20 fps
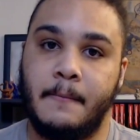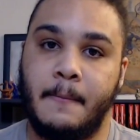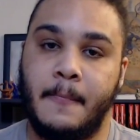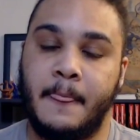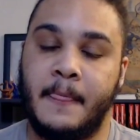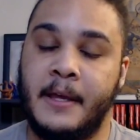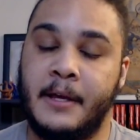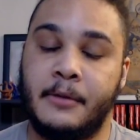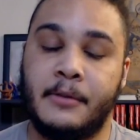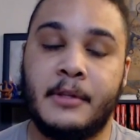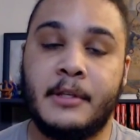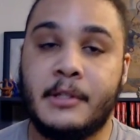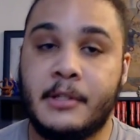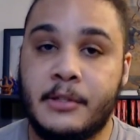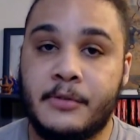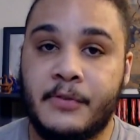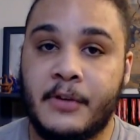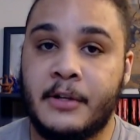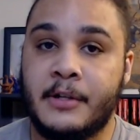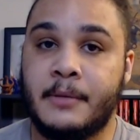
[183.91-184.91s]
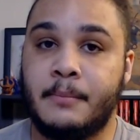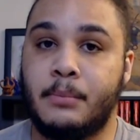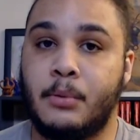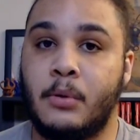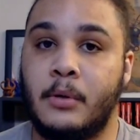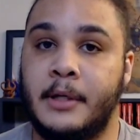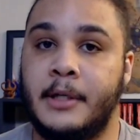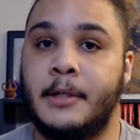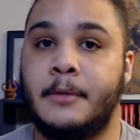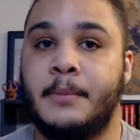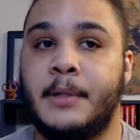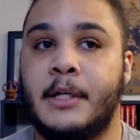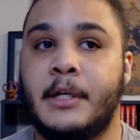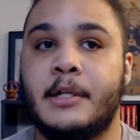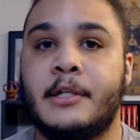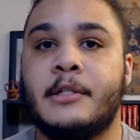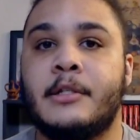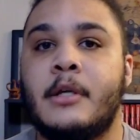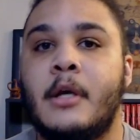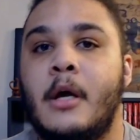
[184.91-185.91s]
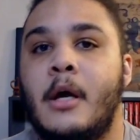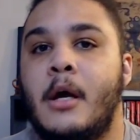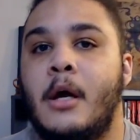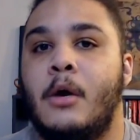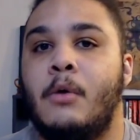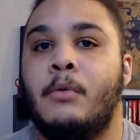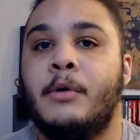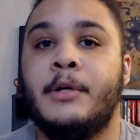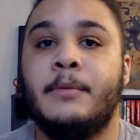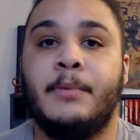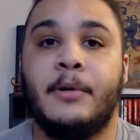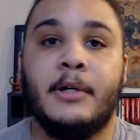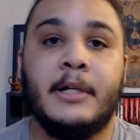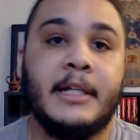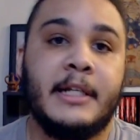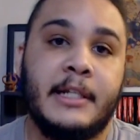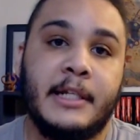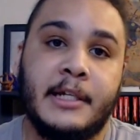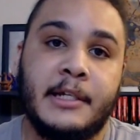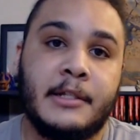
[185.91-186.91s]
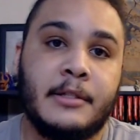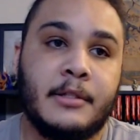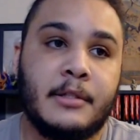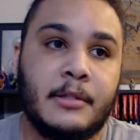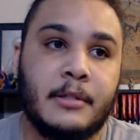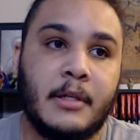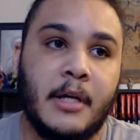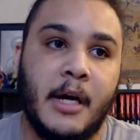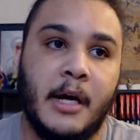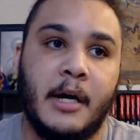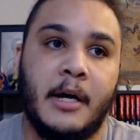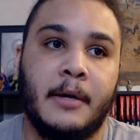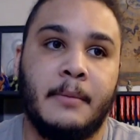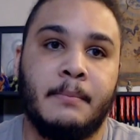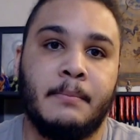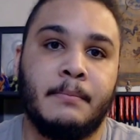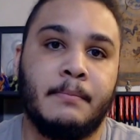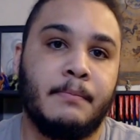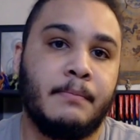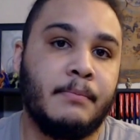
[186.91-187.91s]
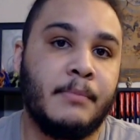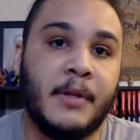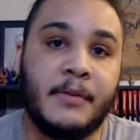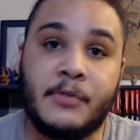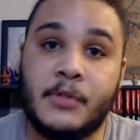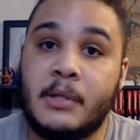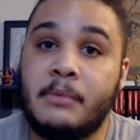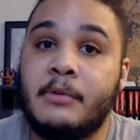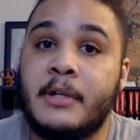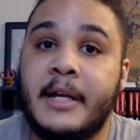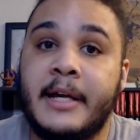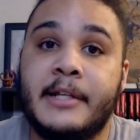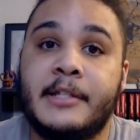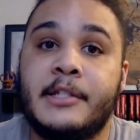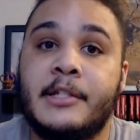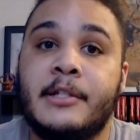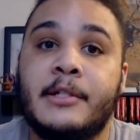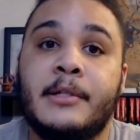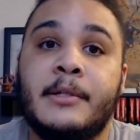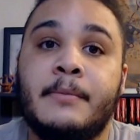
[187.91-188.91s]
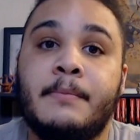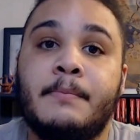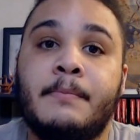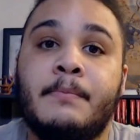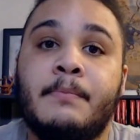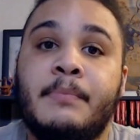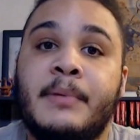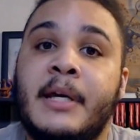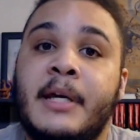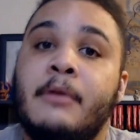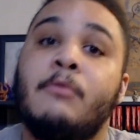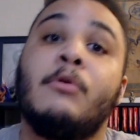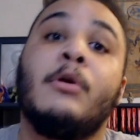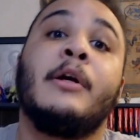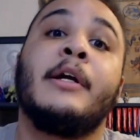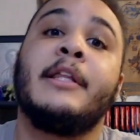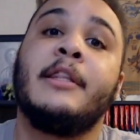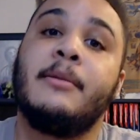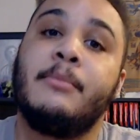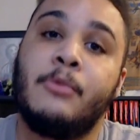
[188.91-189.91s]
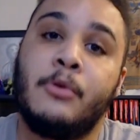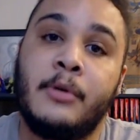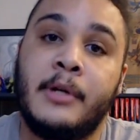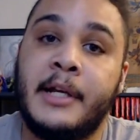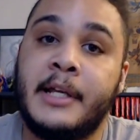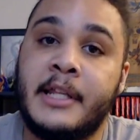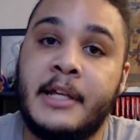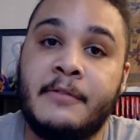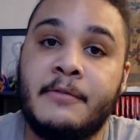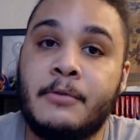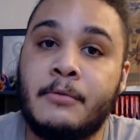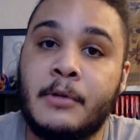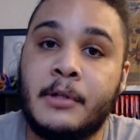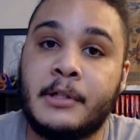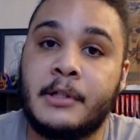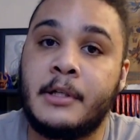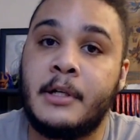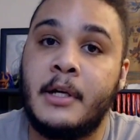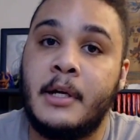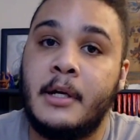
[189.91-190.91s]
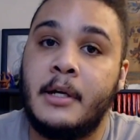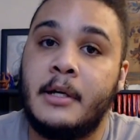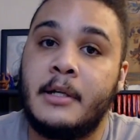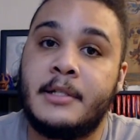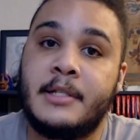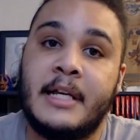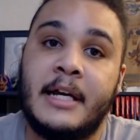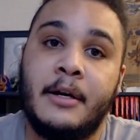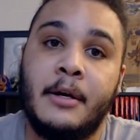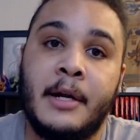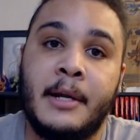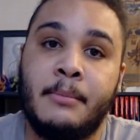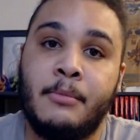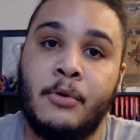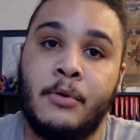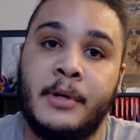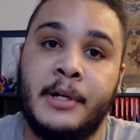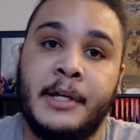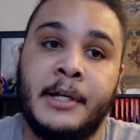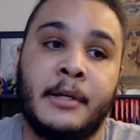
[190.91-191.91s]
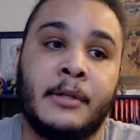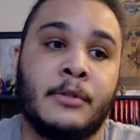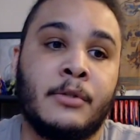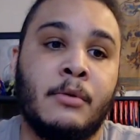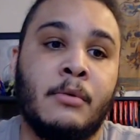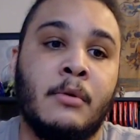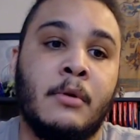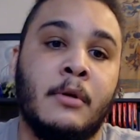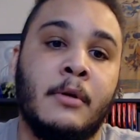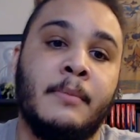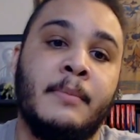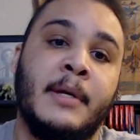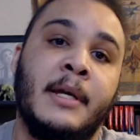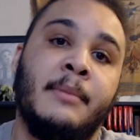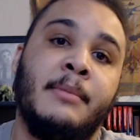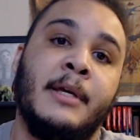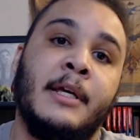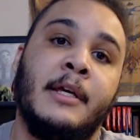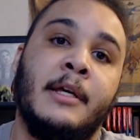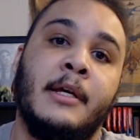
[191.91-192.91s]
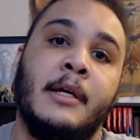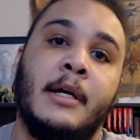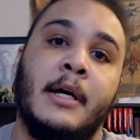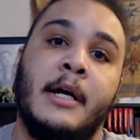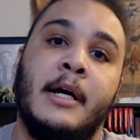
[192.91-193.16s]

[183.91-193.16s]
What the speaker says: Now, this is very important because what your party needs, if someone has to be at work in the morning, they have to work Saturday mornings, or maybe